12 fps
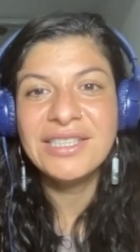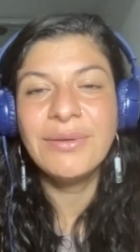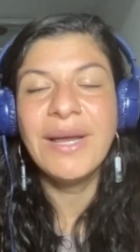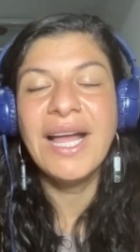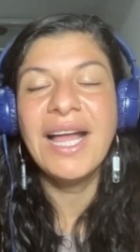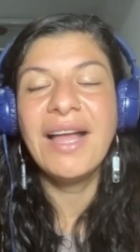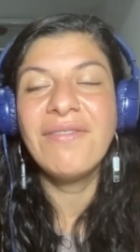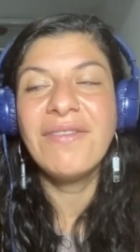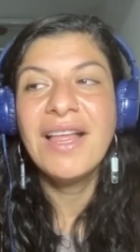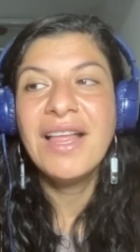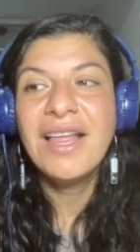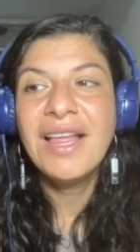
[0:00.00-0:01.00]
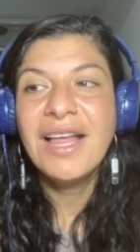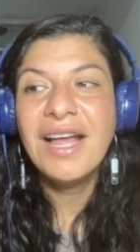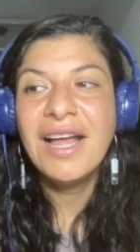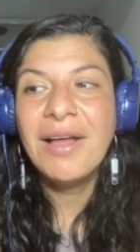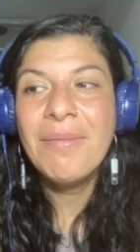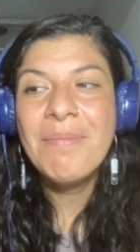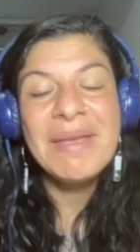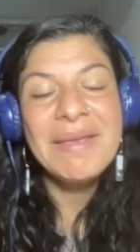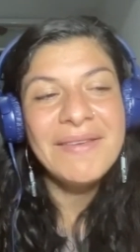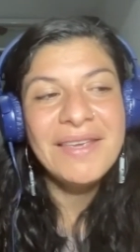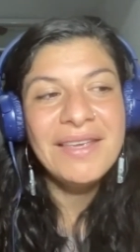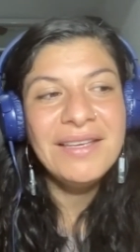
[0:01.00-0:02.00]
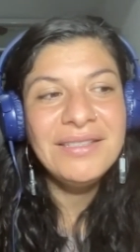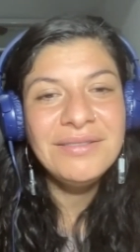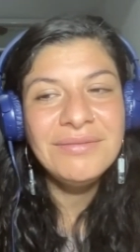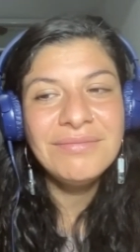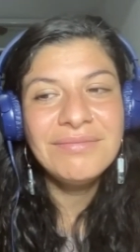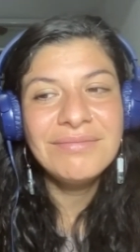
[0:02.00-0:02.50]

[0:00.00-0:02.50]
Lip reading: you have. Maybe